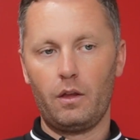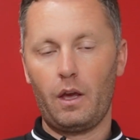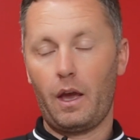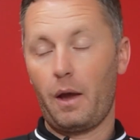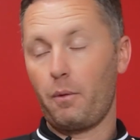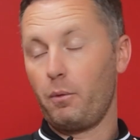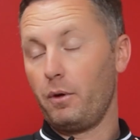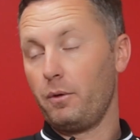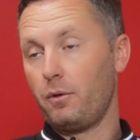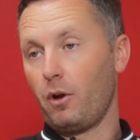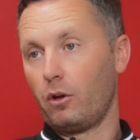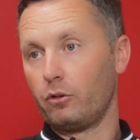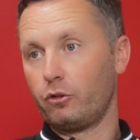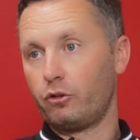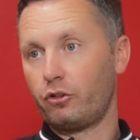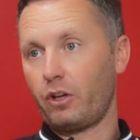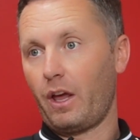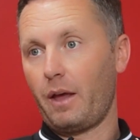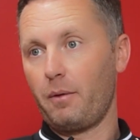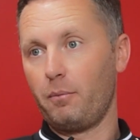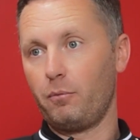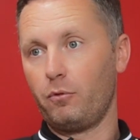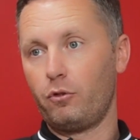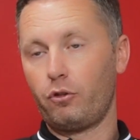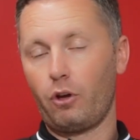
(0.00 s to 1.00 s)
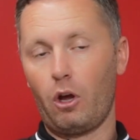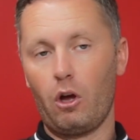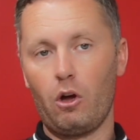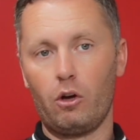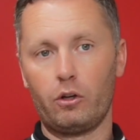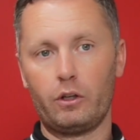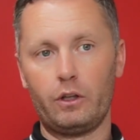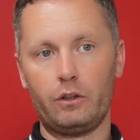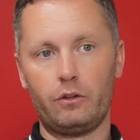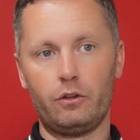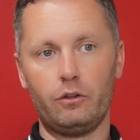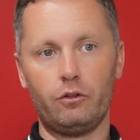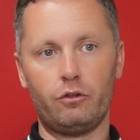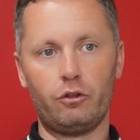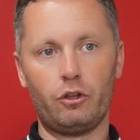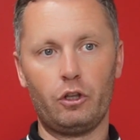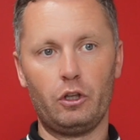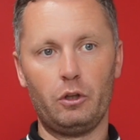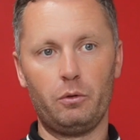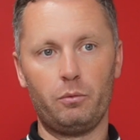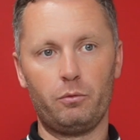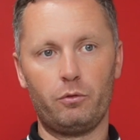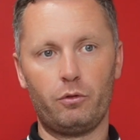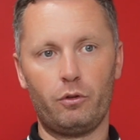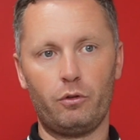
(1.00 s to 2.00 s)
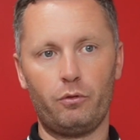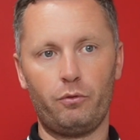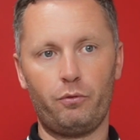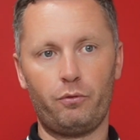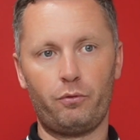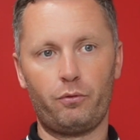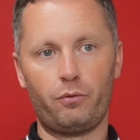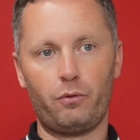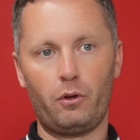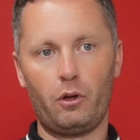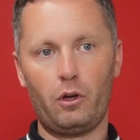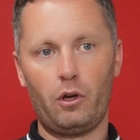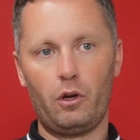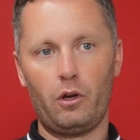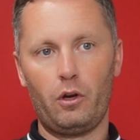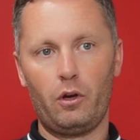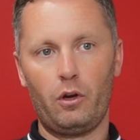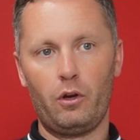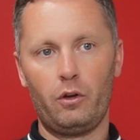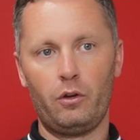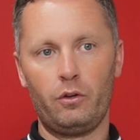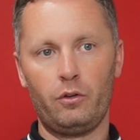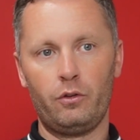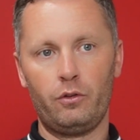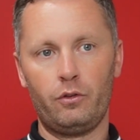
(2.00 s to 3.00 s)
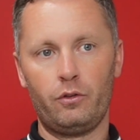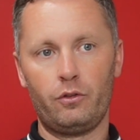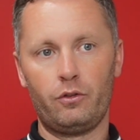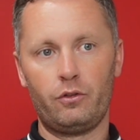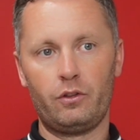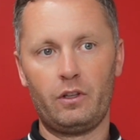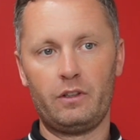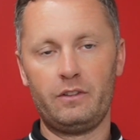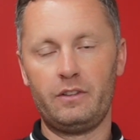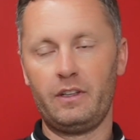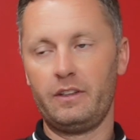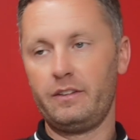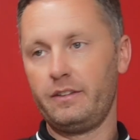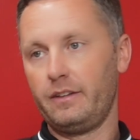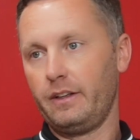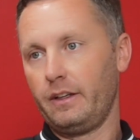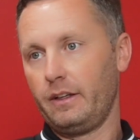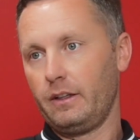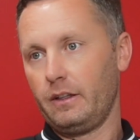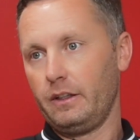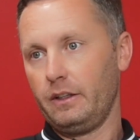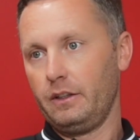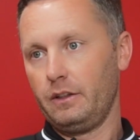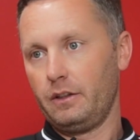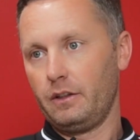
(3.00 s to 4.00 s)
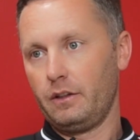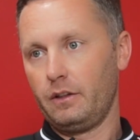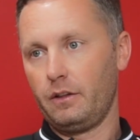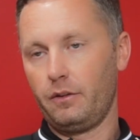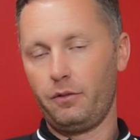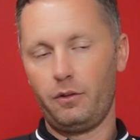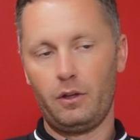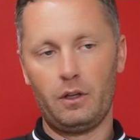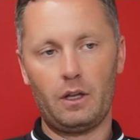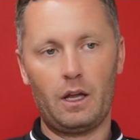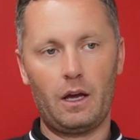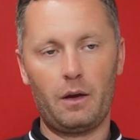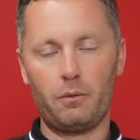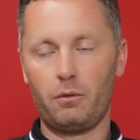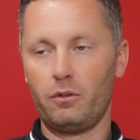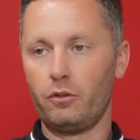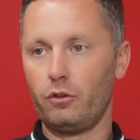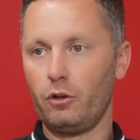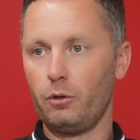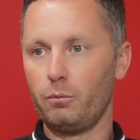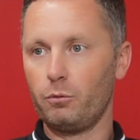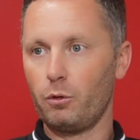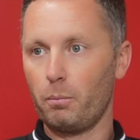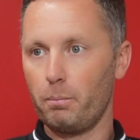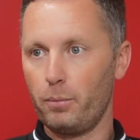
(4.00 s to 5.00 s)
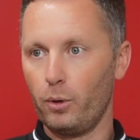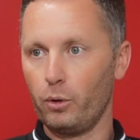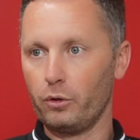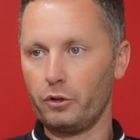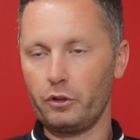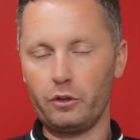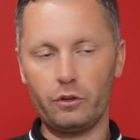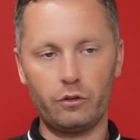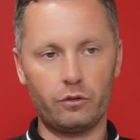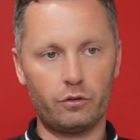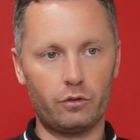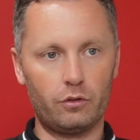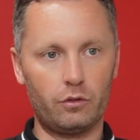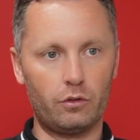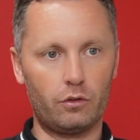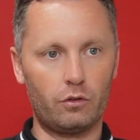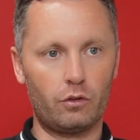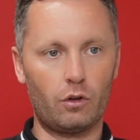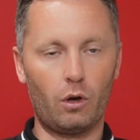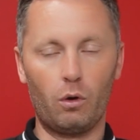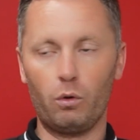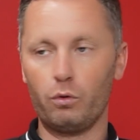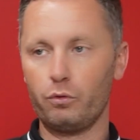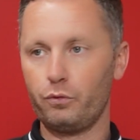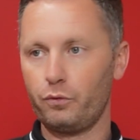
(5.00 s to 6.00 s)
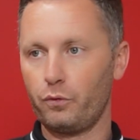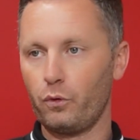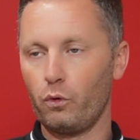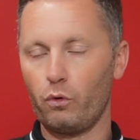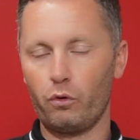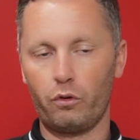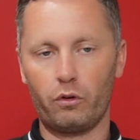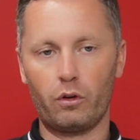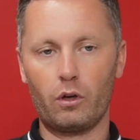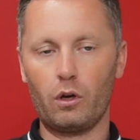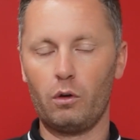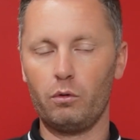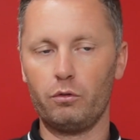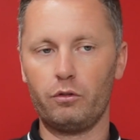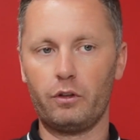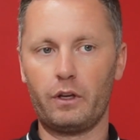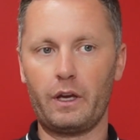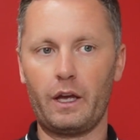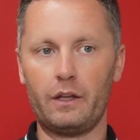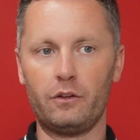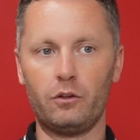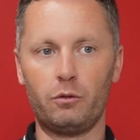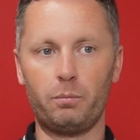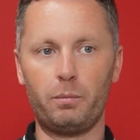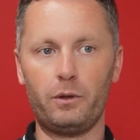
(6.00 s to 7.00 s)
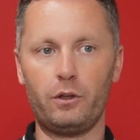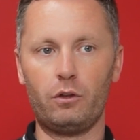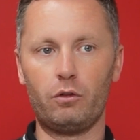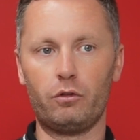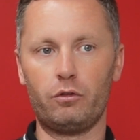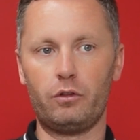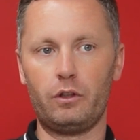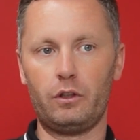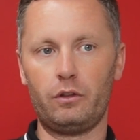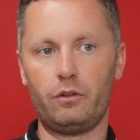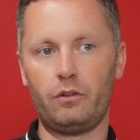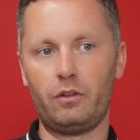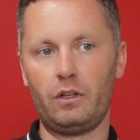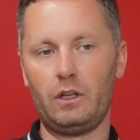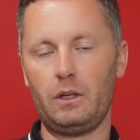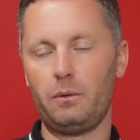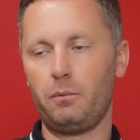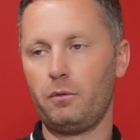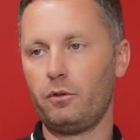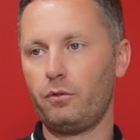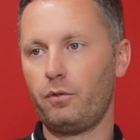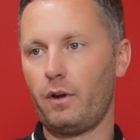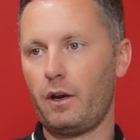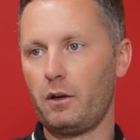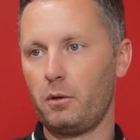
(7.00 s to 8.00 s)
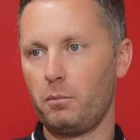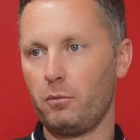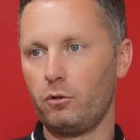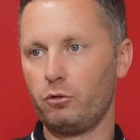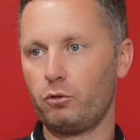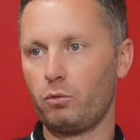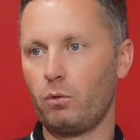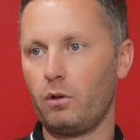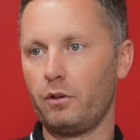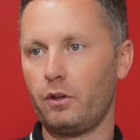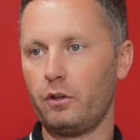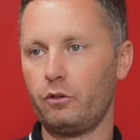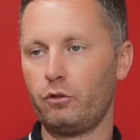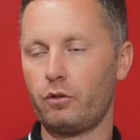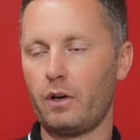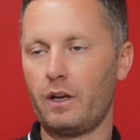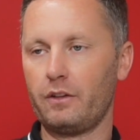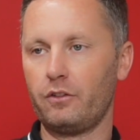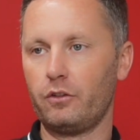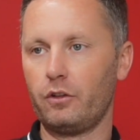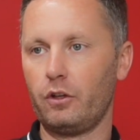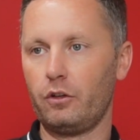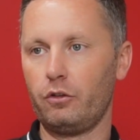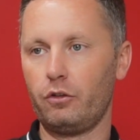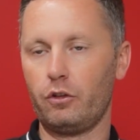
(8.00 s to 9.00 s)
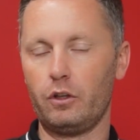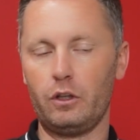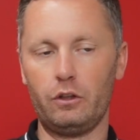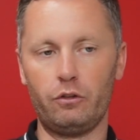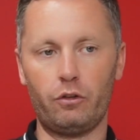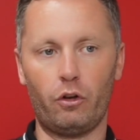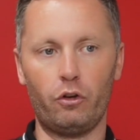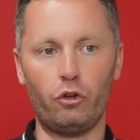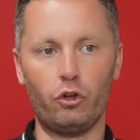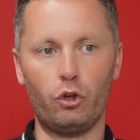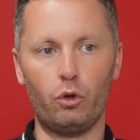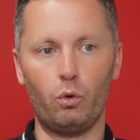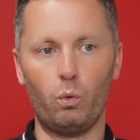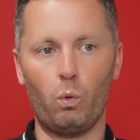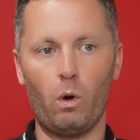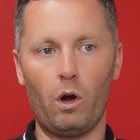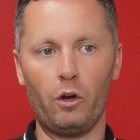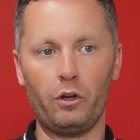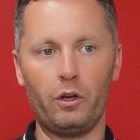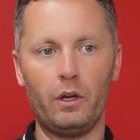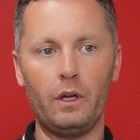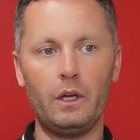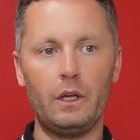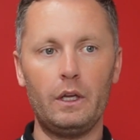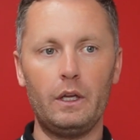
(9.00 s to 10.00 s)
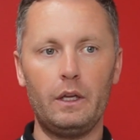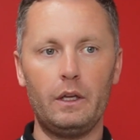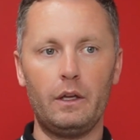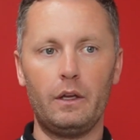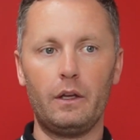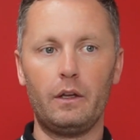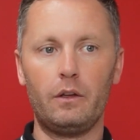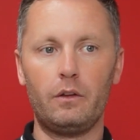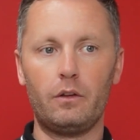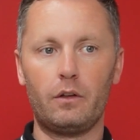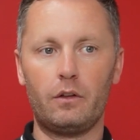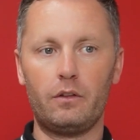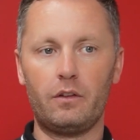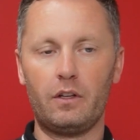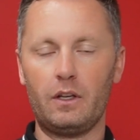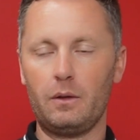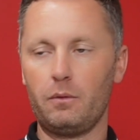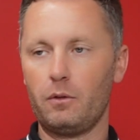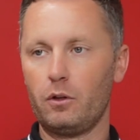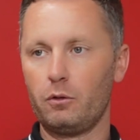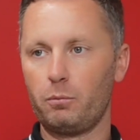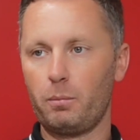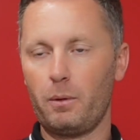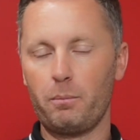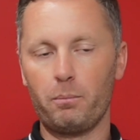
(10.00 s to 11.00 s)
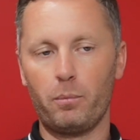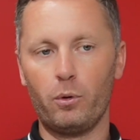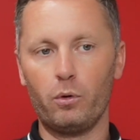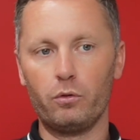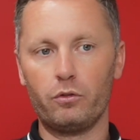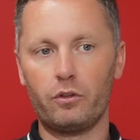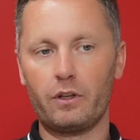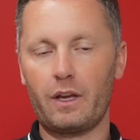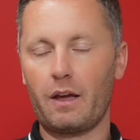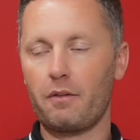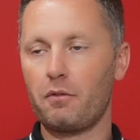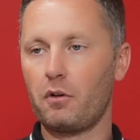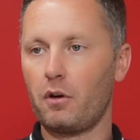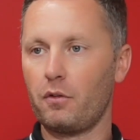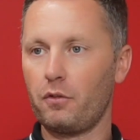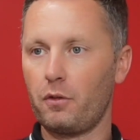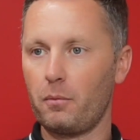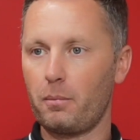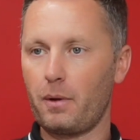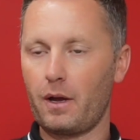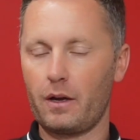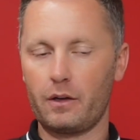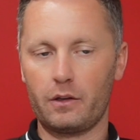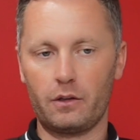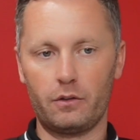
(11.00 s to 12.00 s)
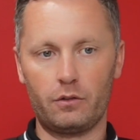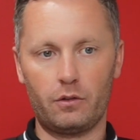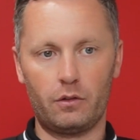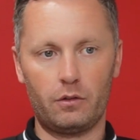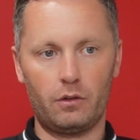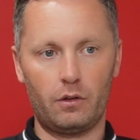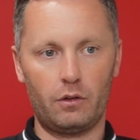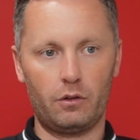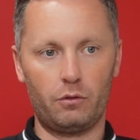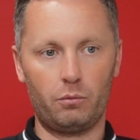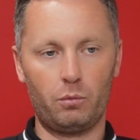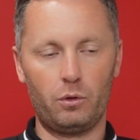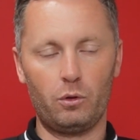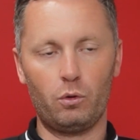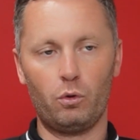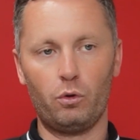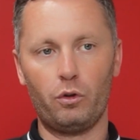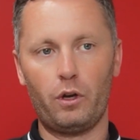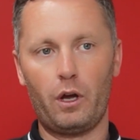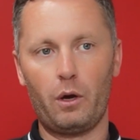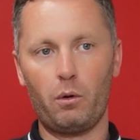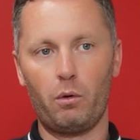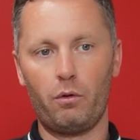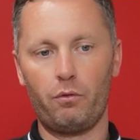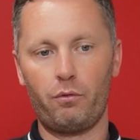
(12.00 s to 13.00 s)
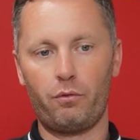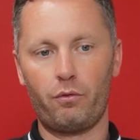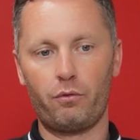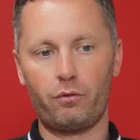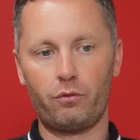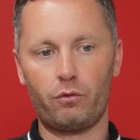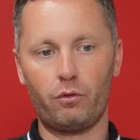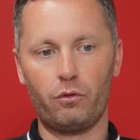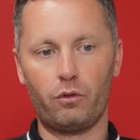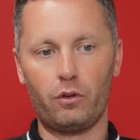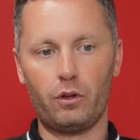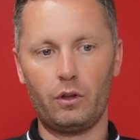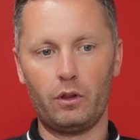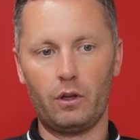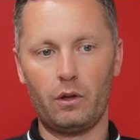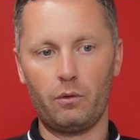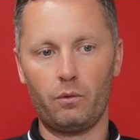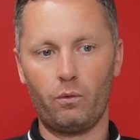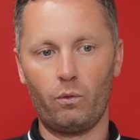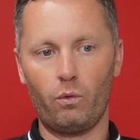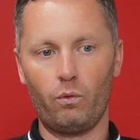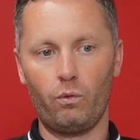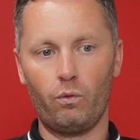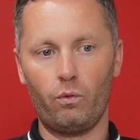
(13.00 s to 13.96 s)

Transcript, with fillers: Yeah, we've not set them targets in terms of uh, statistically, if you like, in terms of points and goals for and goals against, because this team is very much one in transition. It's a new one. It's a team that's been put together off the back, as, as we all know, of something that